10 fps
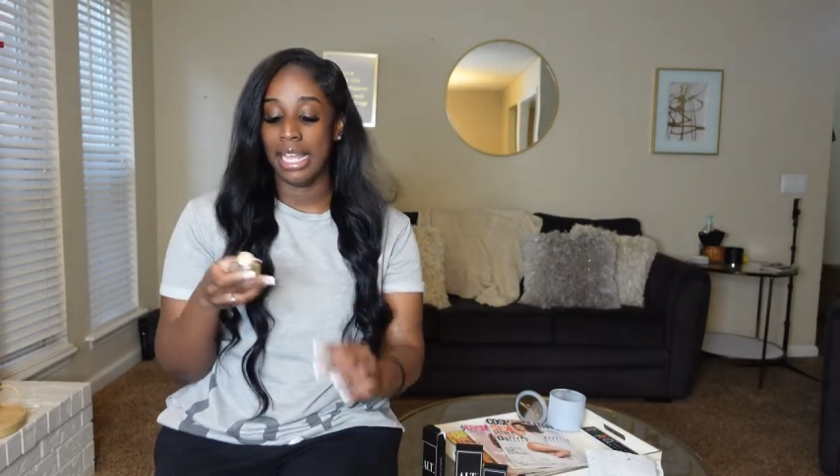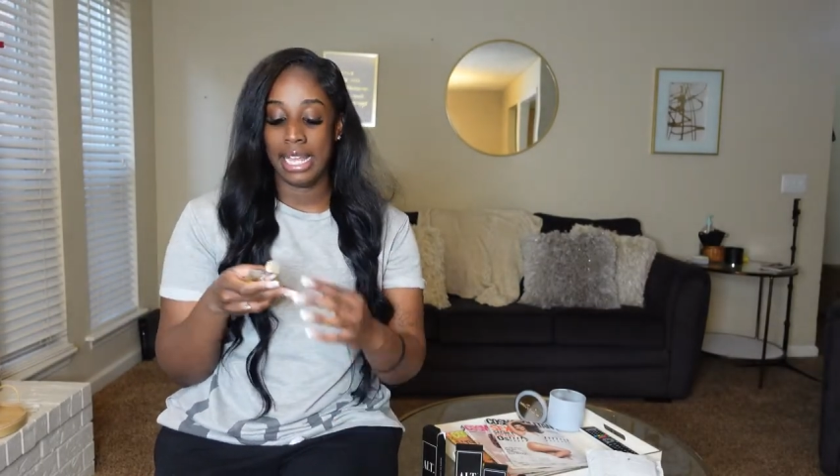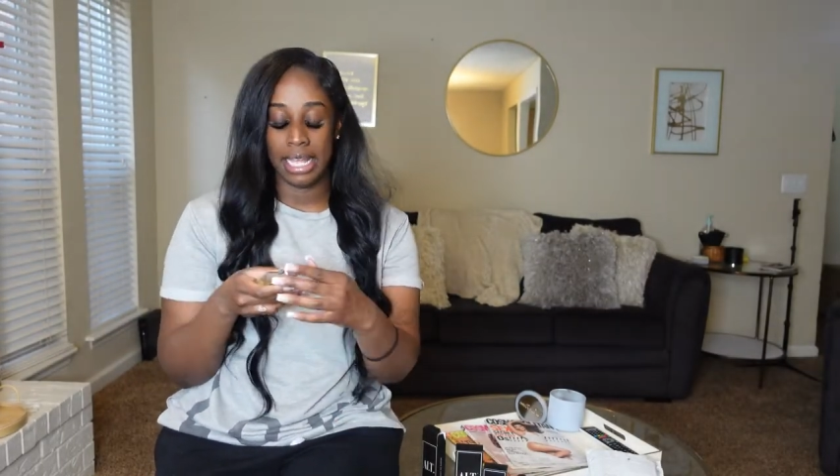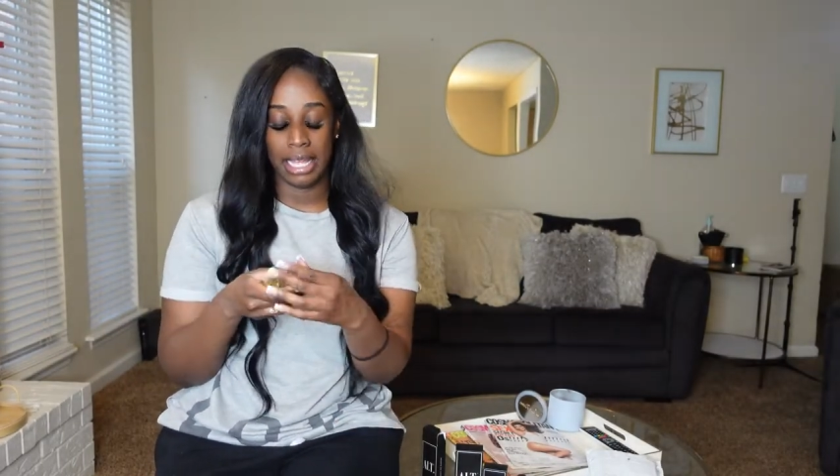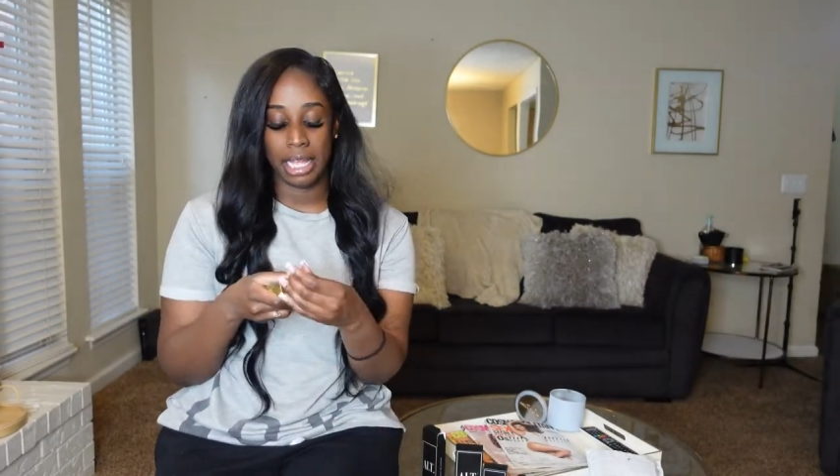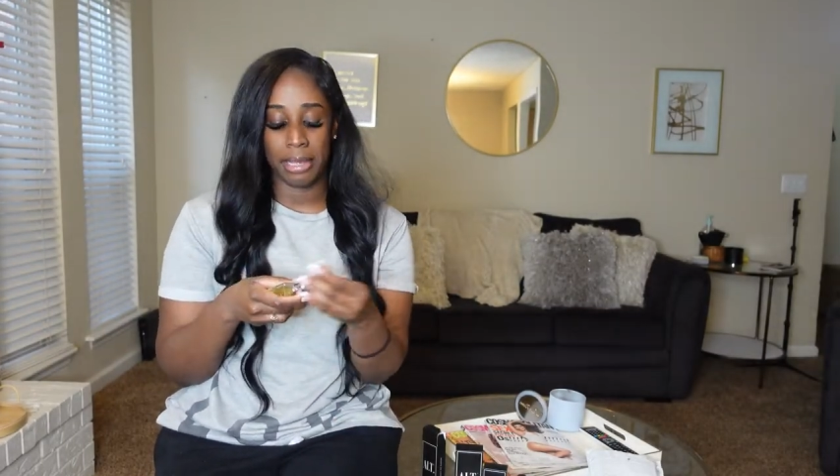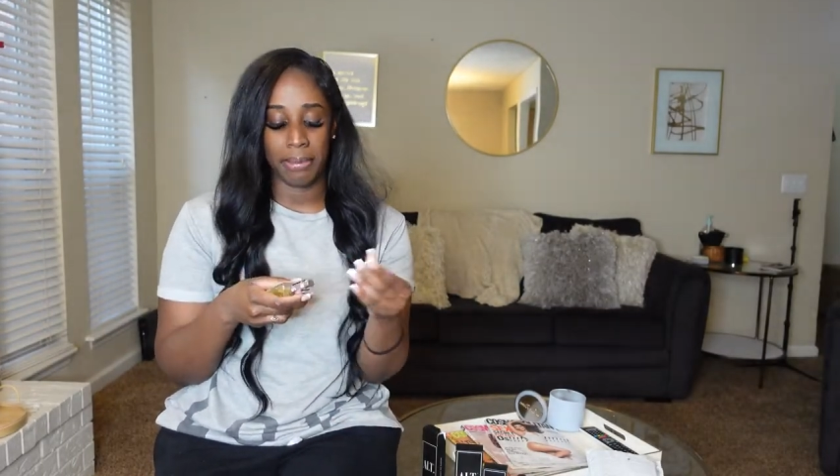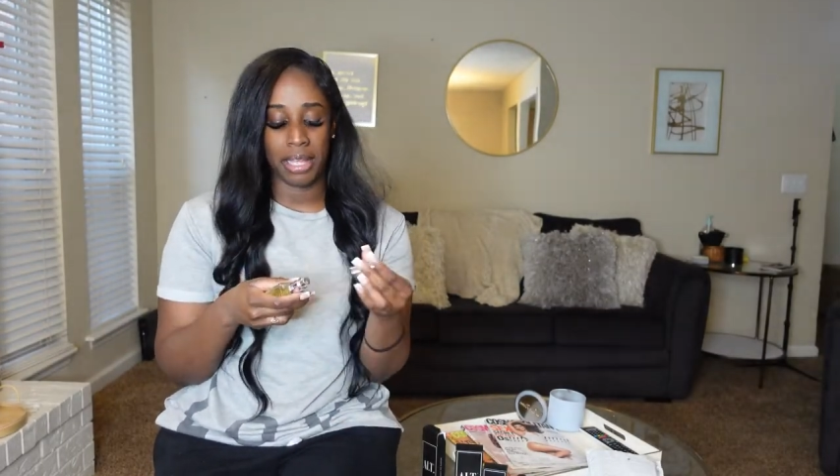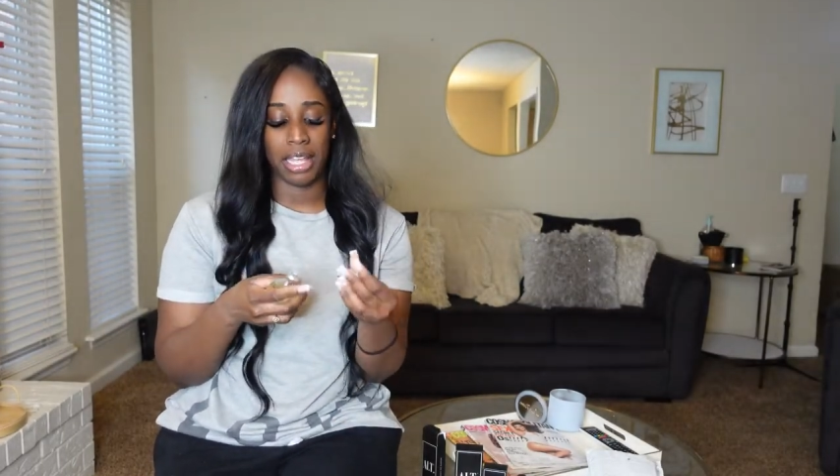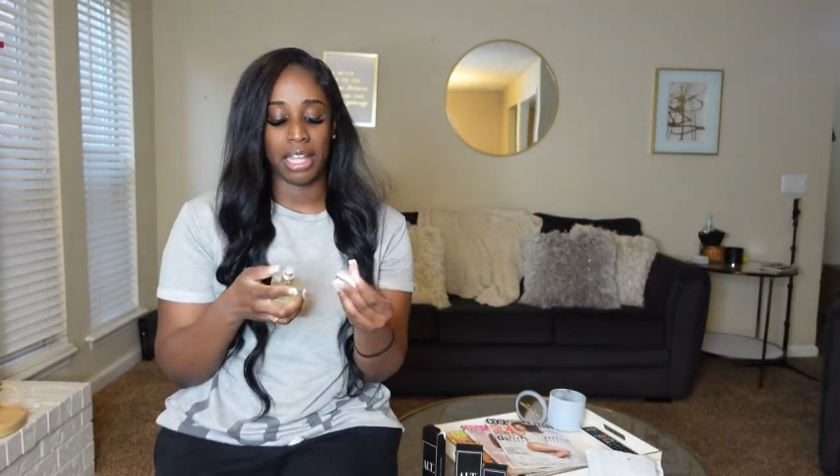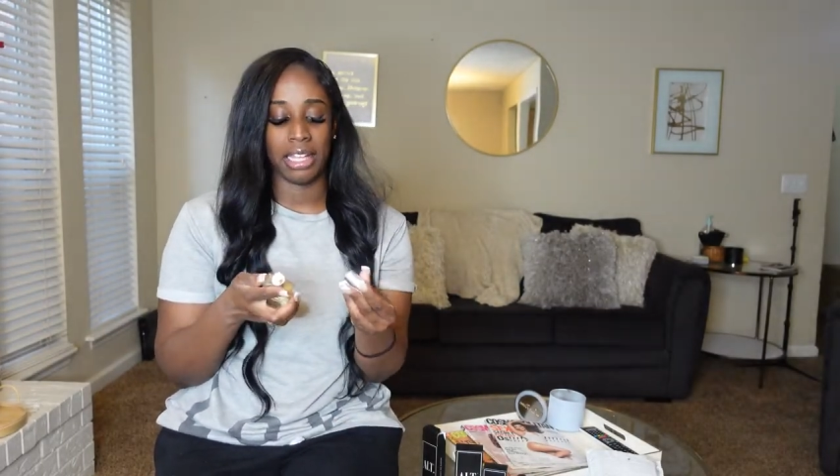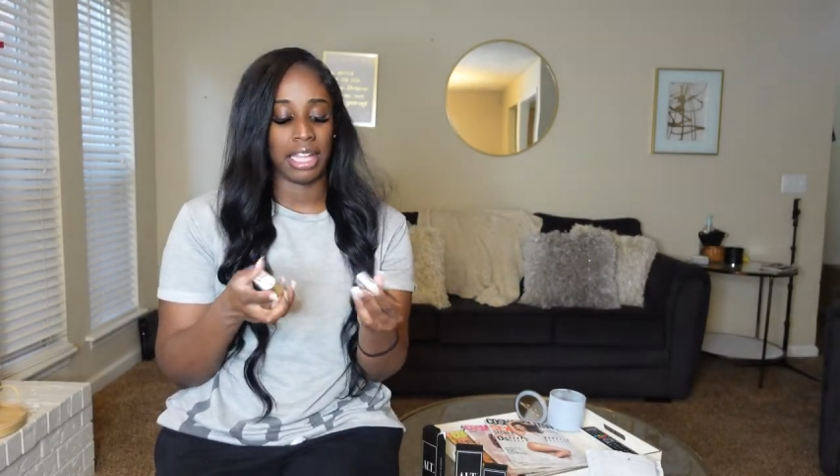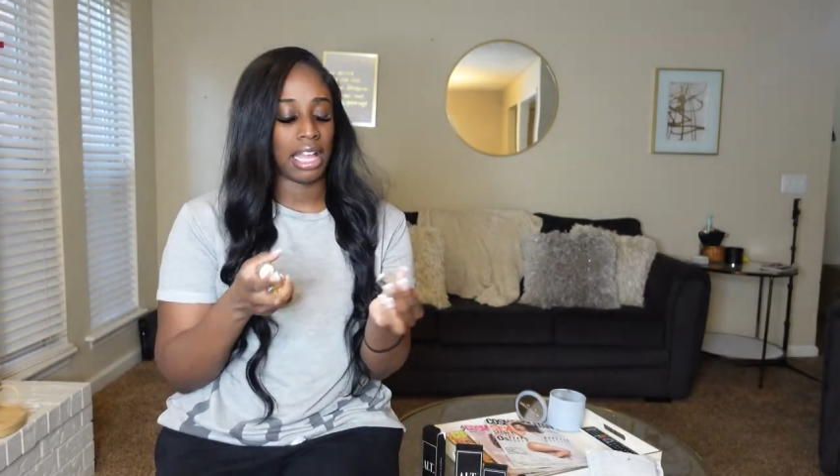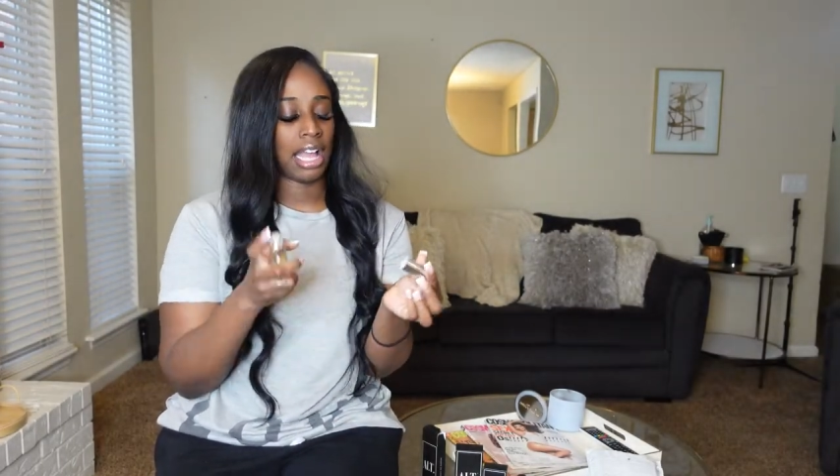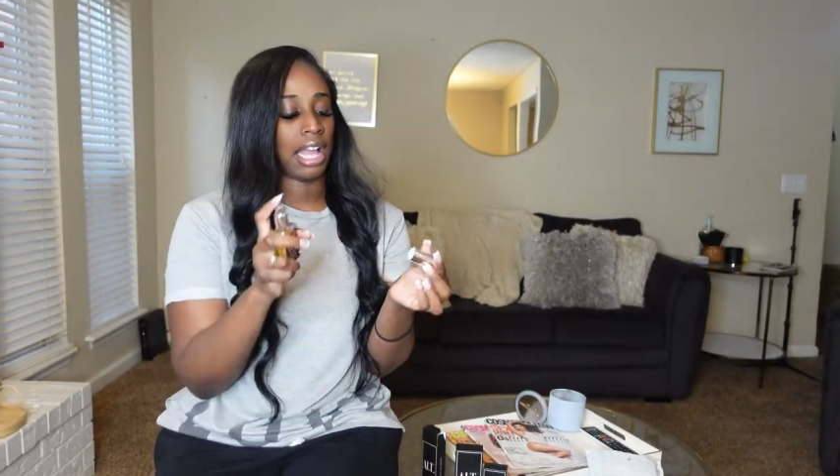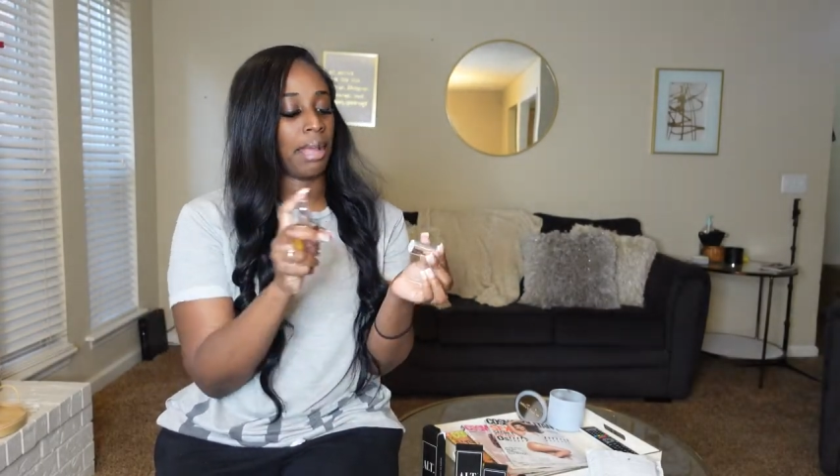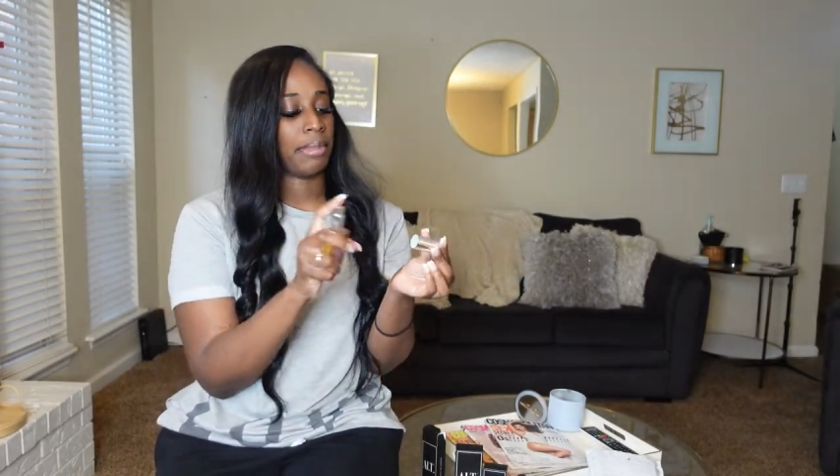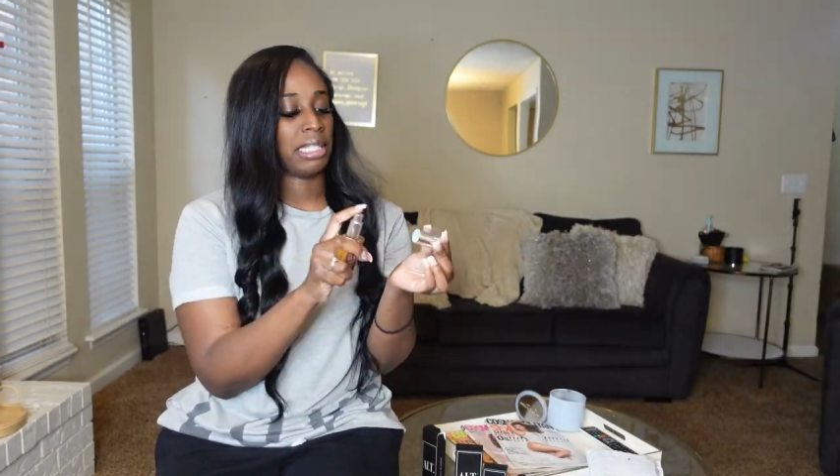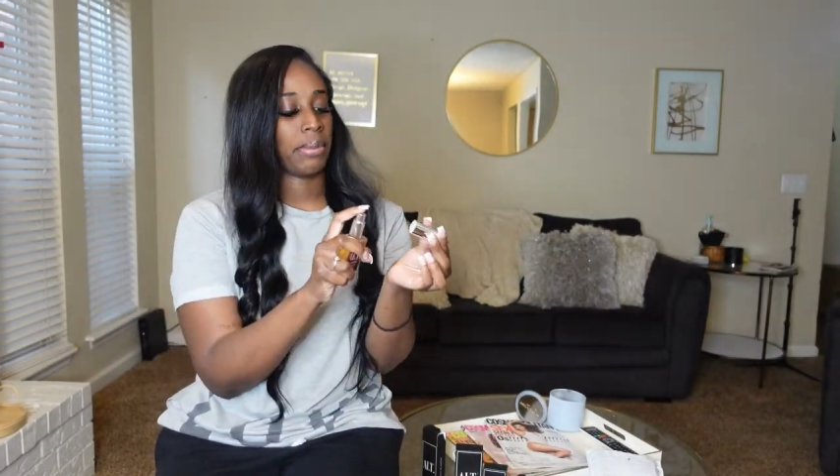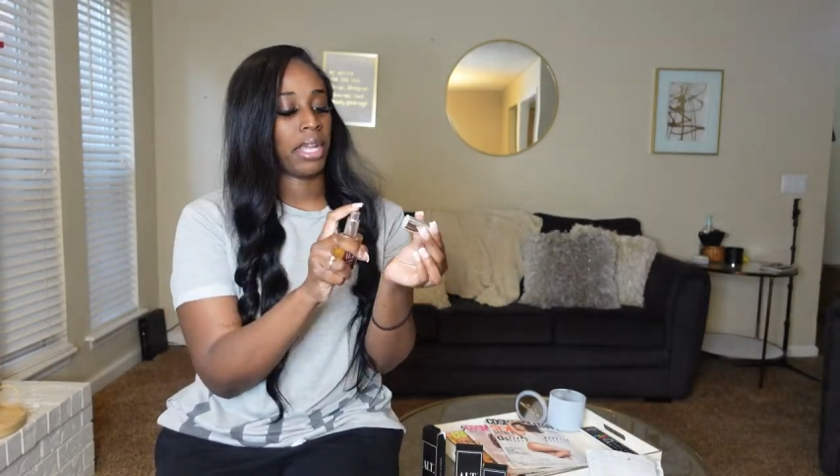Um, I'm
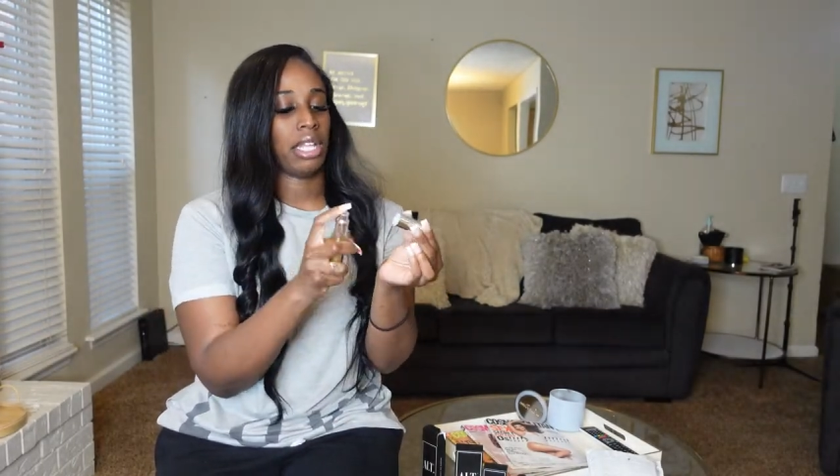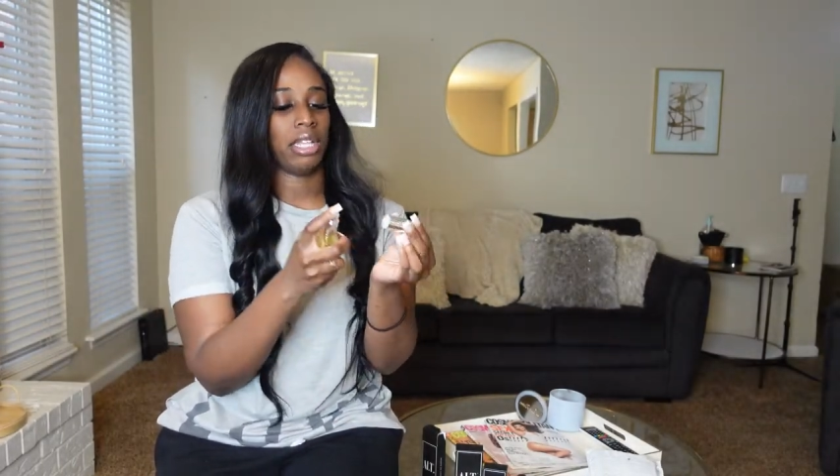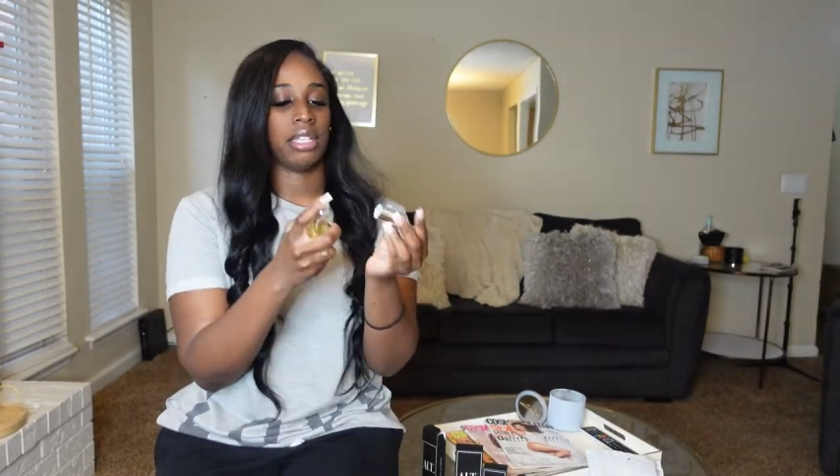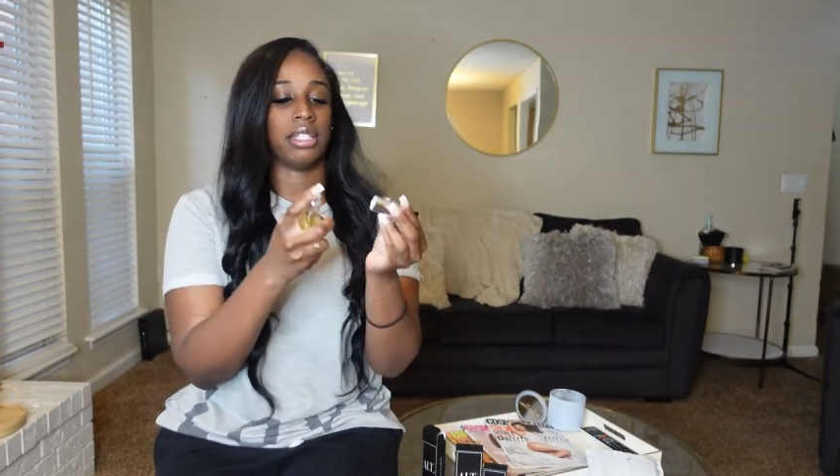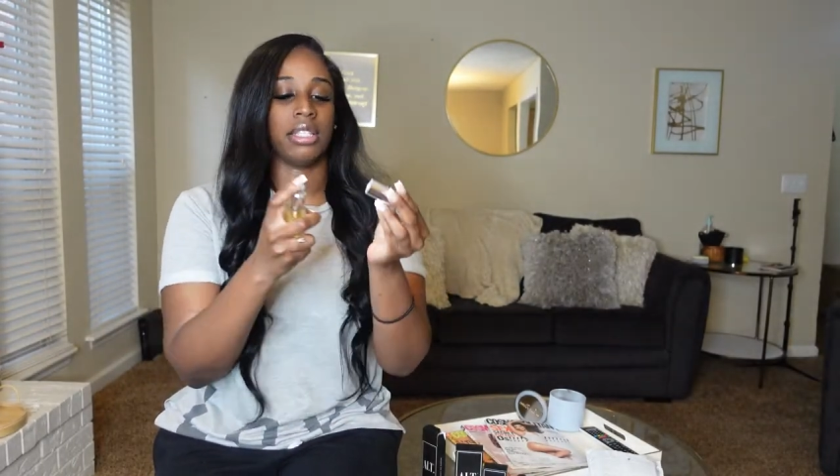gonna spray it, let's